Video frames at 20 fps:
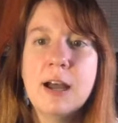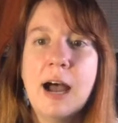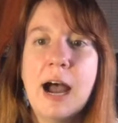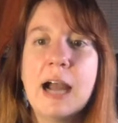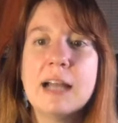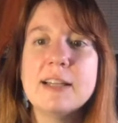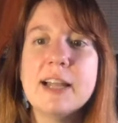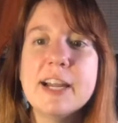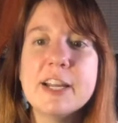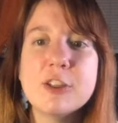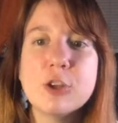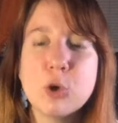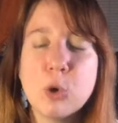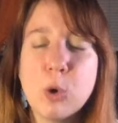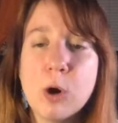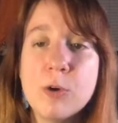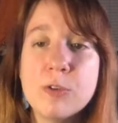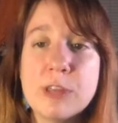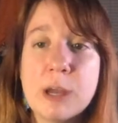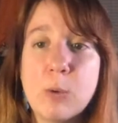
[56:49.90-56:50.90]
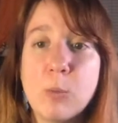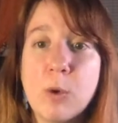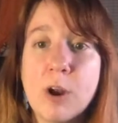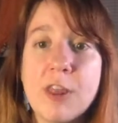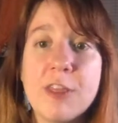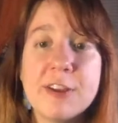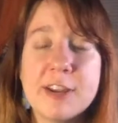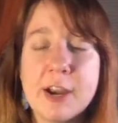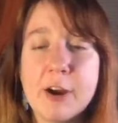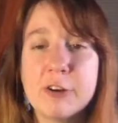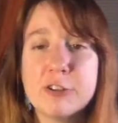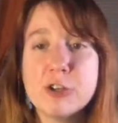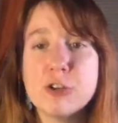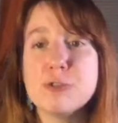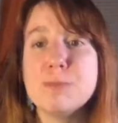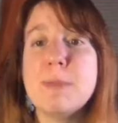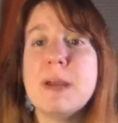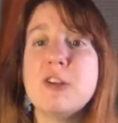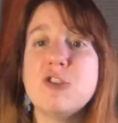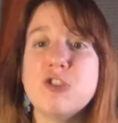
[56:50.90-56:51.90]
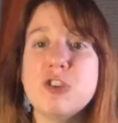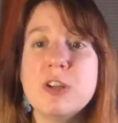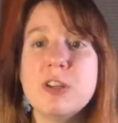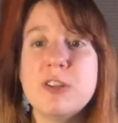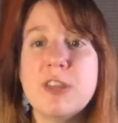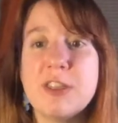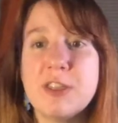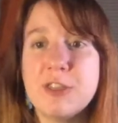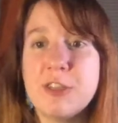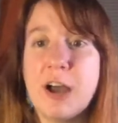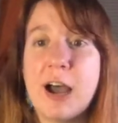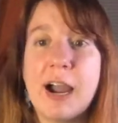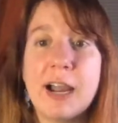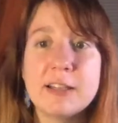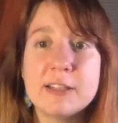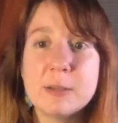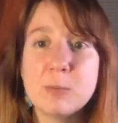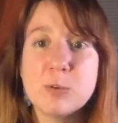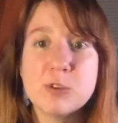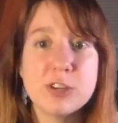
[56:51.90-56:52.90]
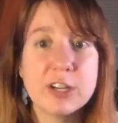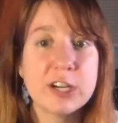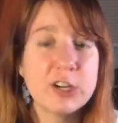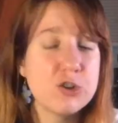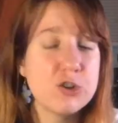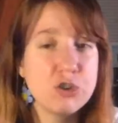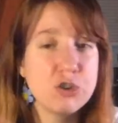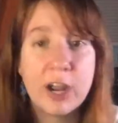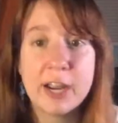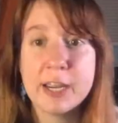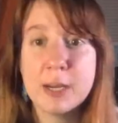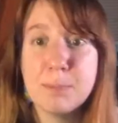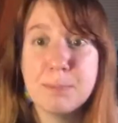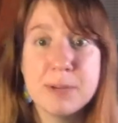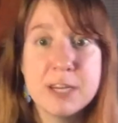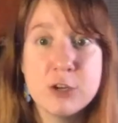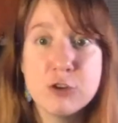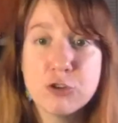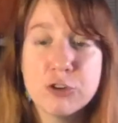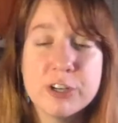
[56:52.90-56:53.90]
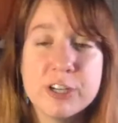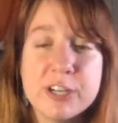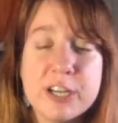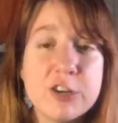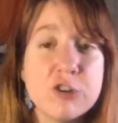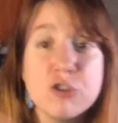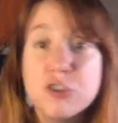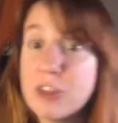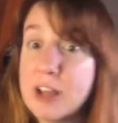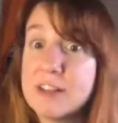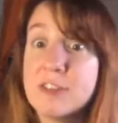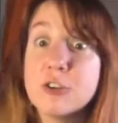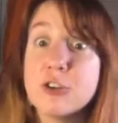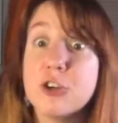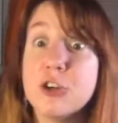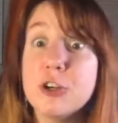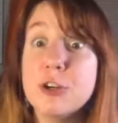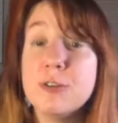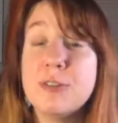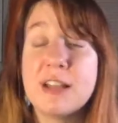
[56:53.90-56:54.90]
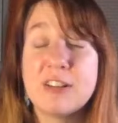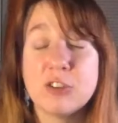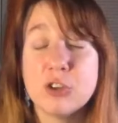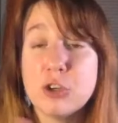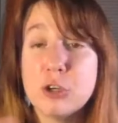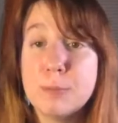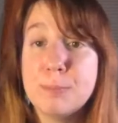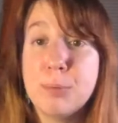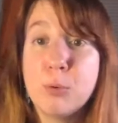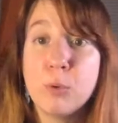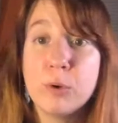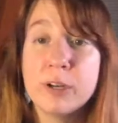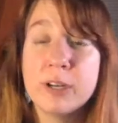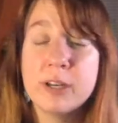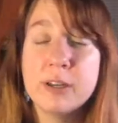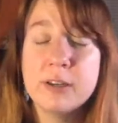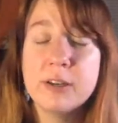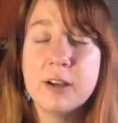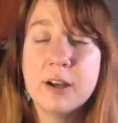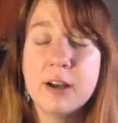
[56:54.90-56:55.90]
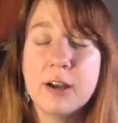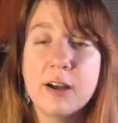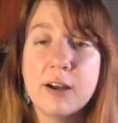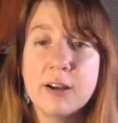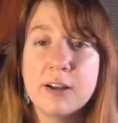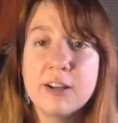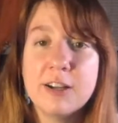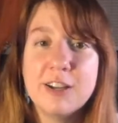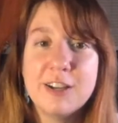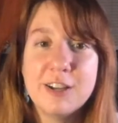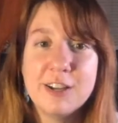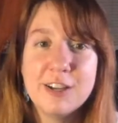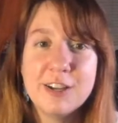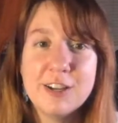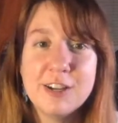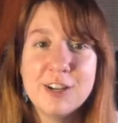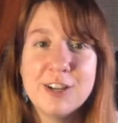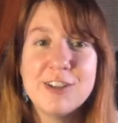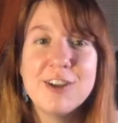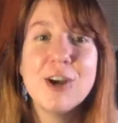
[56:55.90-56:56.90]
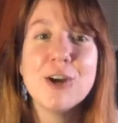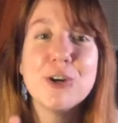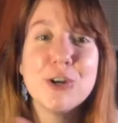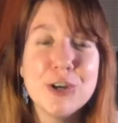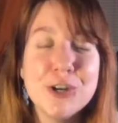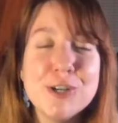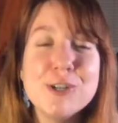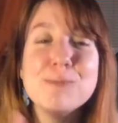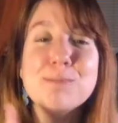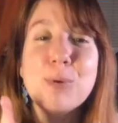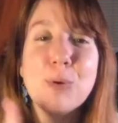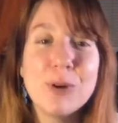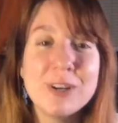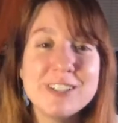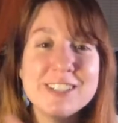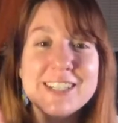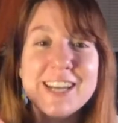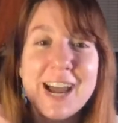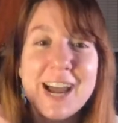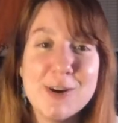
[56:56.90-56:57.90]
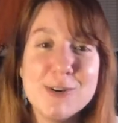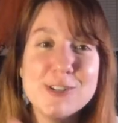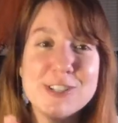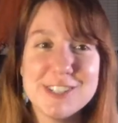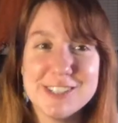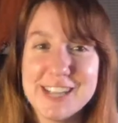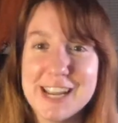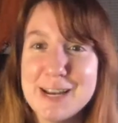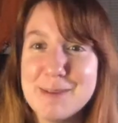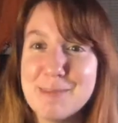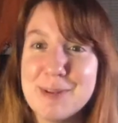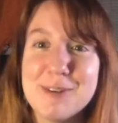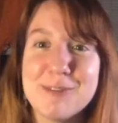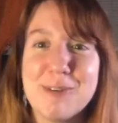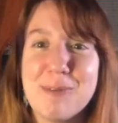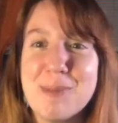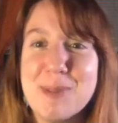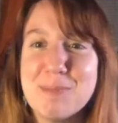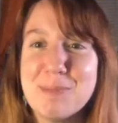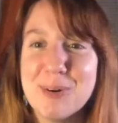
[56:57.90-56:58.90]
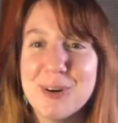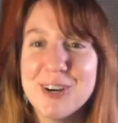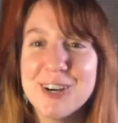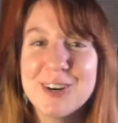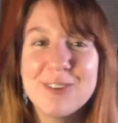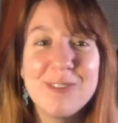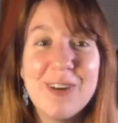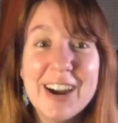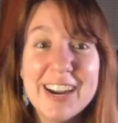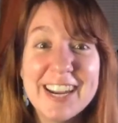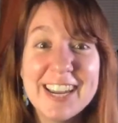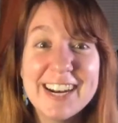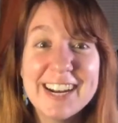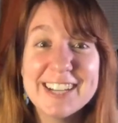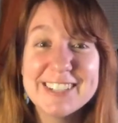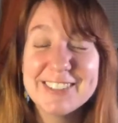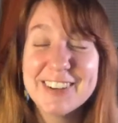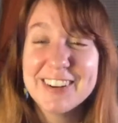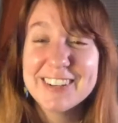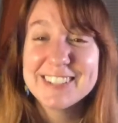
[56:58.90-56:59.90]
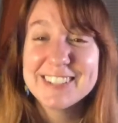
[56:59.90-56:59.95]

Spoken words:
I like the quote that one of the characters mentioned that the island was like a giant petri dish. That's a good pointed out statement from the book. Why can't I talk